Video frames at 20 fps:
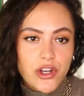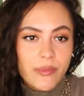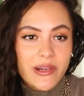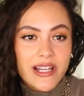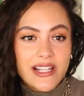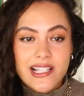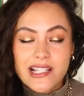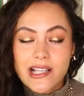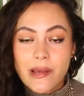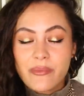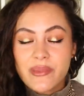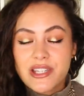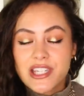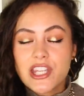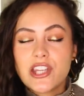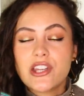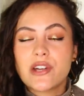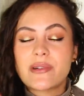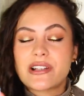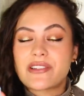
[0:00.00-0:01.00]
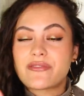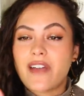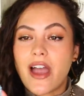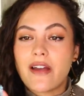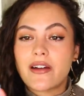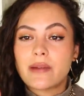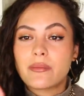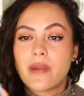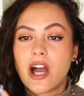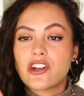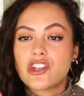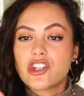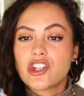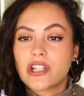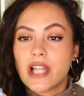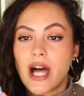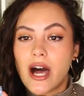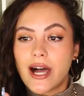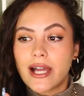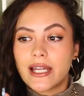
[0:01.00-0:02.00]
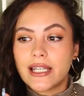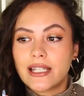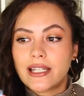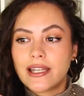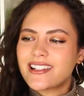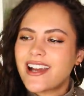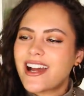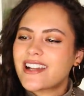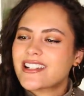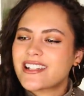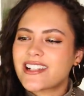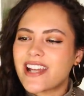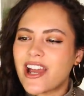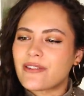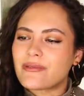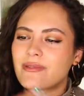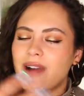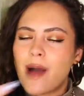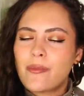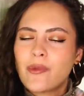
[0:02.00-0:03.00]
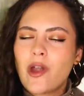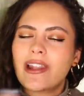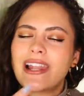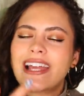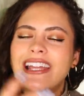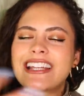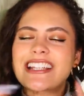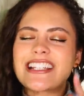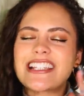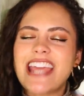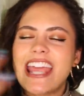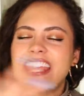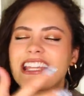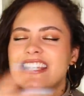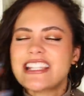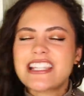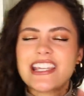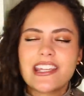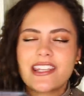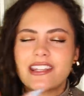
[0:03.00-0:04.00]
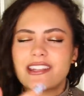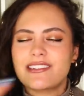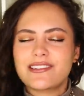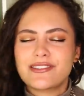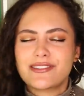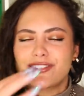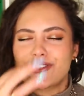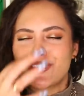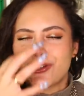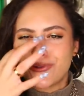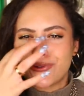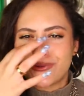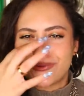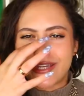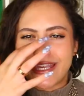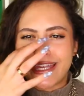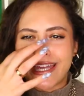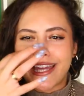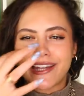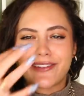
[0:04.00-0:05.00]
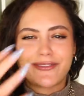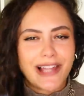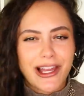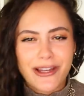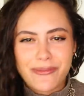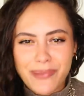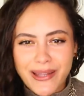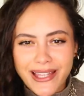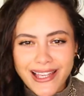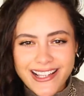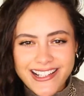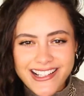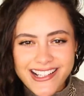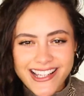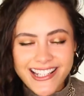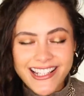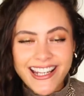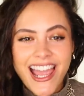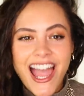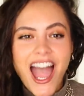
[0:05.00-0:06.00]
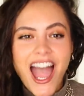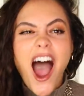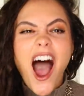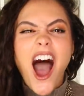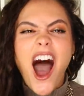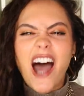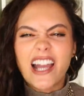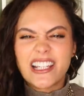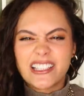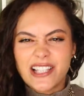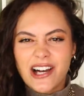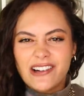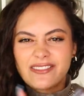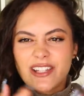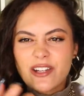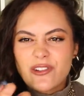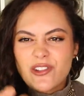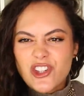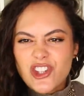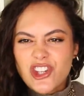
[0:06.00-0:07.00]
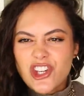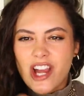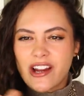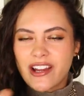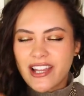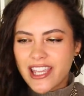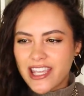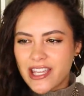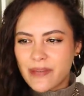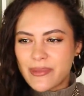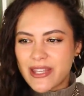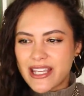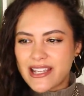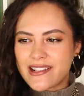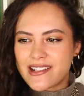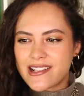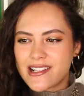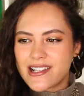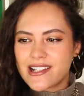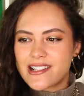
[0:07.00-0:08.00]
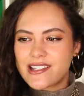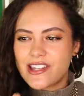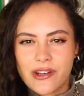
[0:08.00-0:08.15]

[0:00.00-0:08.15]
But as somebody who is very much like, I don't know, I'm not like a dainty jewellery kind of like person, I love those chunkier pieces.